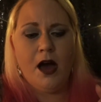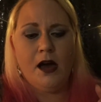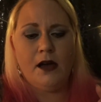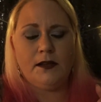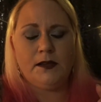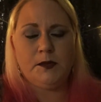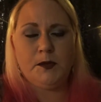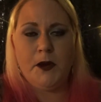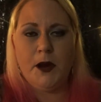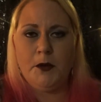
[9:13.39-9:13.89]

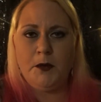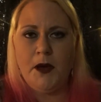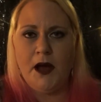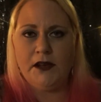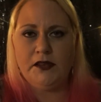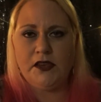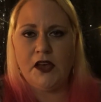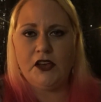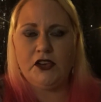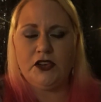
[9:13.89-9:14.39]
spirit
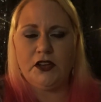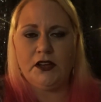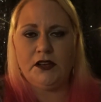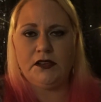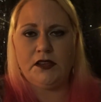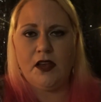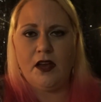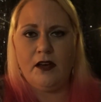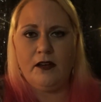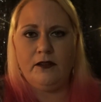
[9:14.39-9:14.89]
box
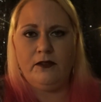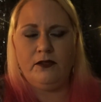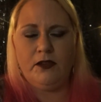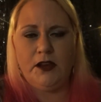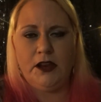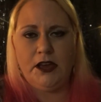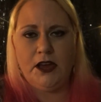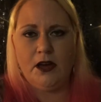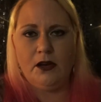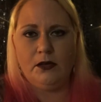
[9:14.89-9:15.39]
sessions of
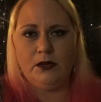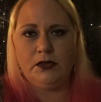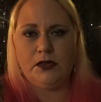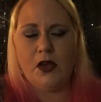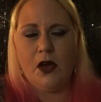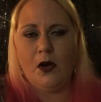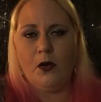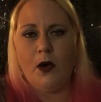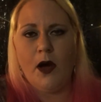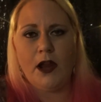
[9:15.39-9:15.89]
video,
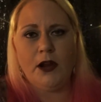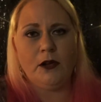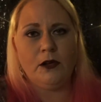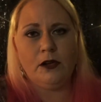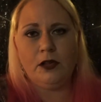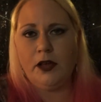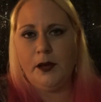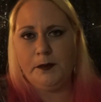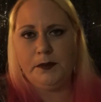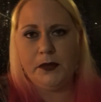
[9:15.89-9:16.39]
so I don't
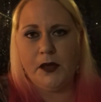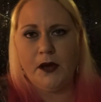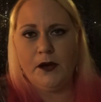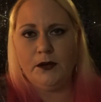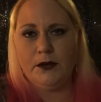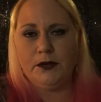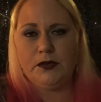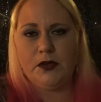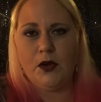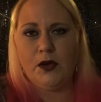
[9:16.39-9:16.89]
clip
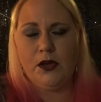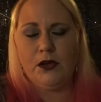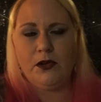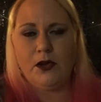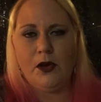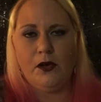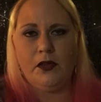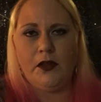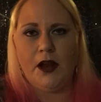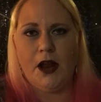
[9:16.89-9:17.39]
those, so you
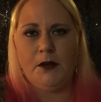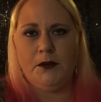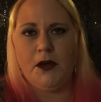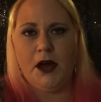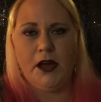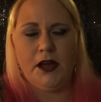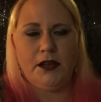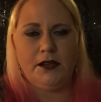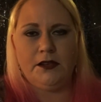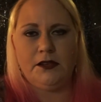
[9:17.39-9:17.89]
know that I'm
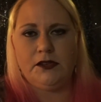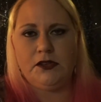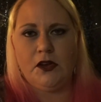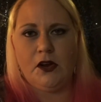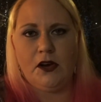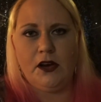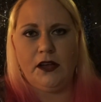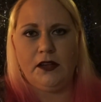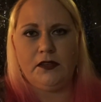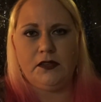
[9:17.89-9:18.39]
not
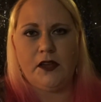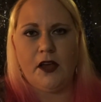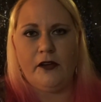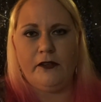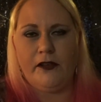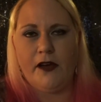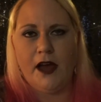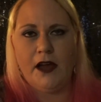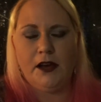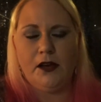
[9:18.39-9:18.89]
inserting
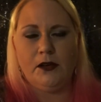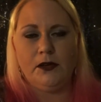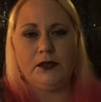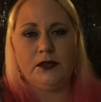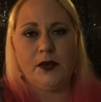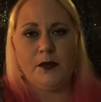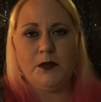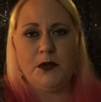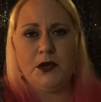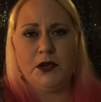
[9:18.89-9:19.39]
stuff. I know
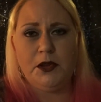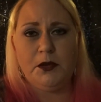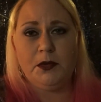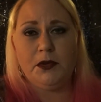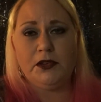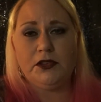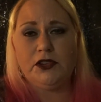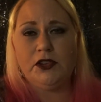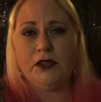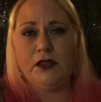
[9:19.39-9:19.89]
some
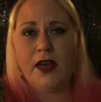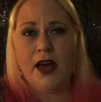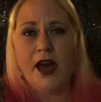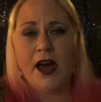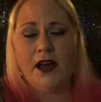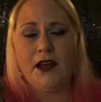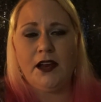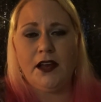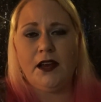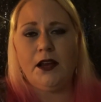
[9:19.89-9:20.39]
YouTubers do
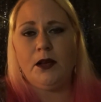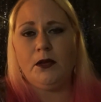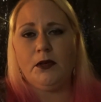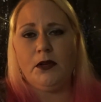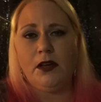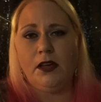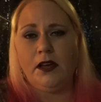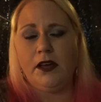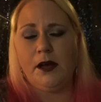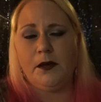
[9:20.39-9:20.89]
that, and it
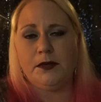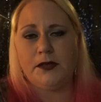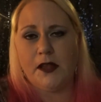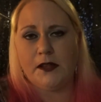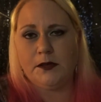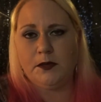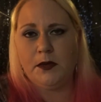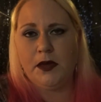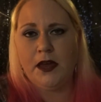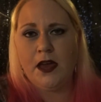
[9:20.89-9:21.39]
really
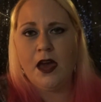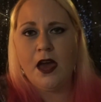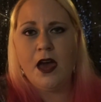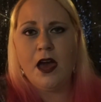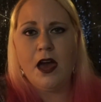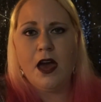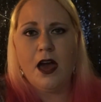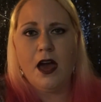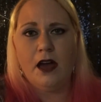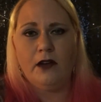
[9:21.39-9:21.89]
upsets me.
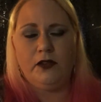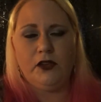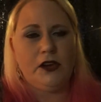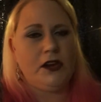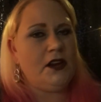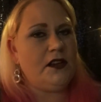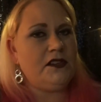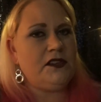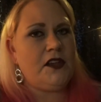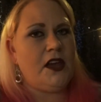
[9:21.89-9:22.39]
If you're
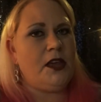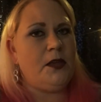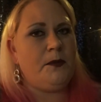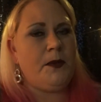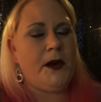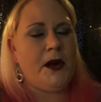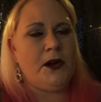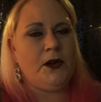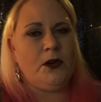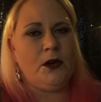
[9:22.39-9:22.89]
going to stay the
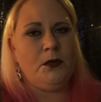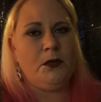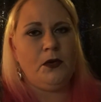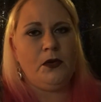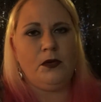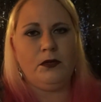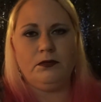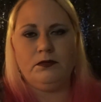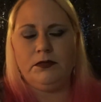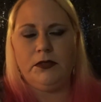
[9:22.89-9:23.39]

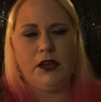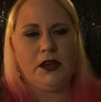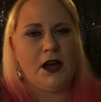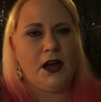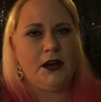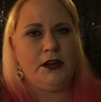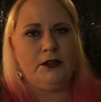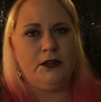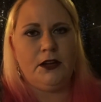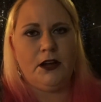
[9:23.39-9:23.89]
paranormal, you
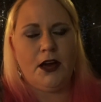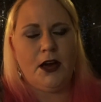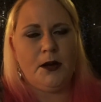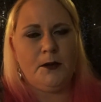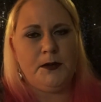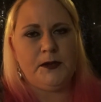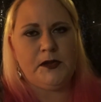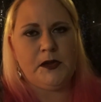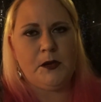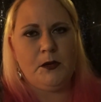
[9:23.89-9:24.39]
got to do it
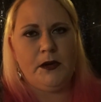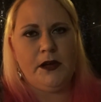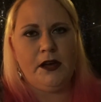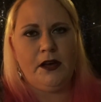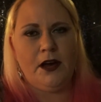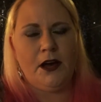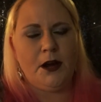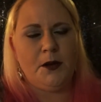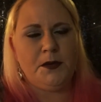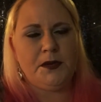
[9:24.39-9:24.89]
100%
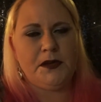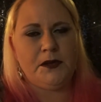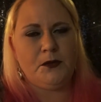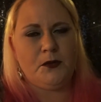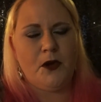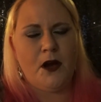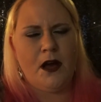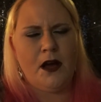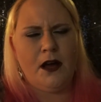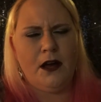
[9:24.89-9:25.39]
real, 100%
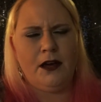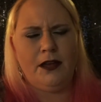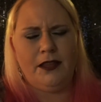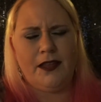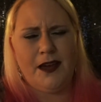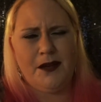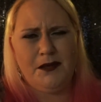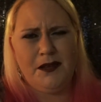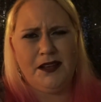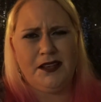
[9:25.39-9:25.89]
raw, and
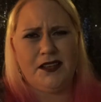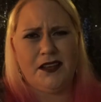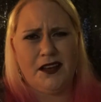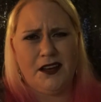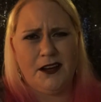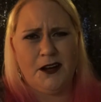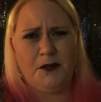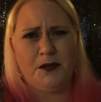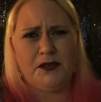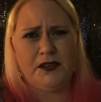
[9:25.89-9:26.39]
that means
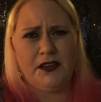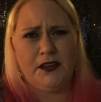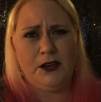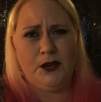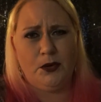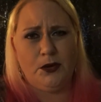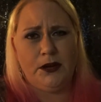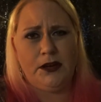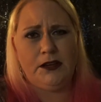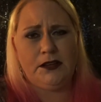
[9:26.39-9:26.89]
100%
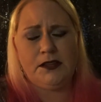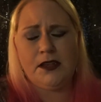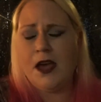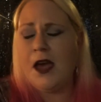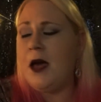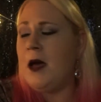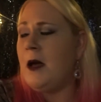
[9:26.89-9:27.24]
noise.